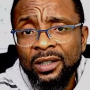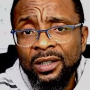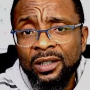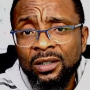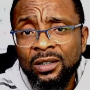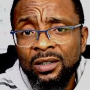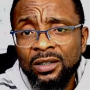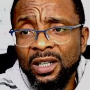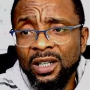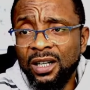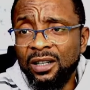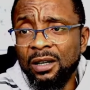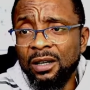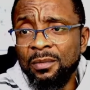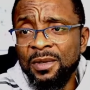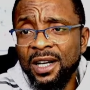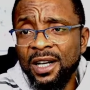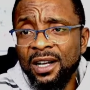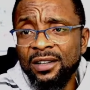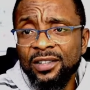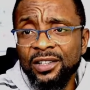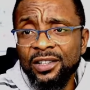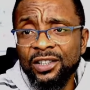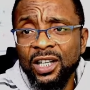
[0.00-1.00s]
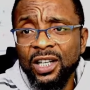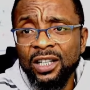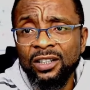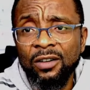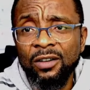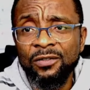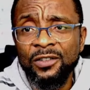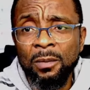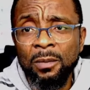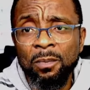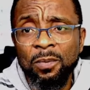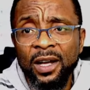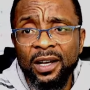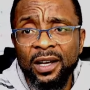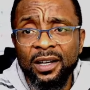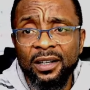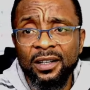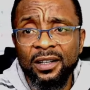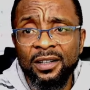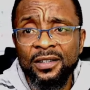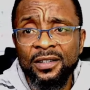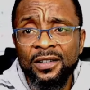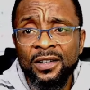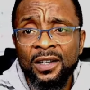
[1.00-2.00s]
The criminals in charge of the
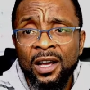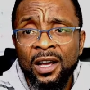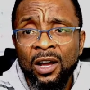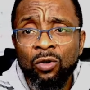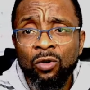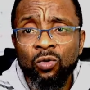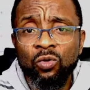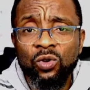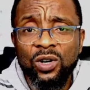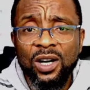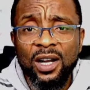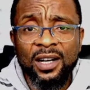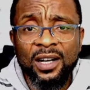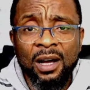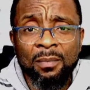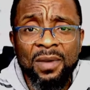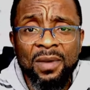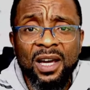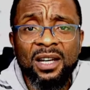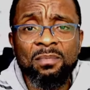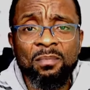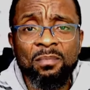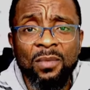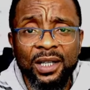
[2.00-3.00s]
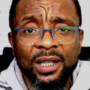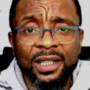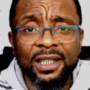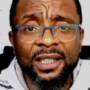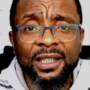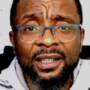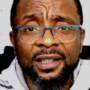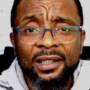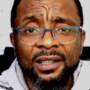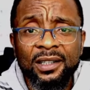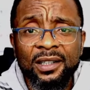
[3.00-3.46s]
place would rather make money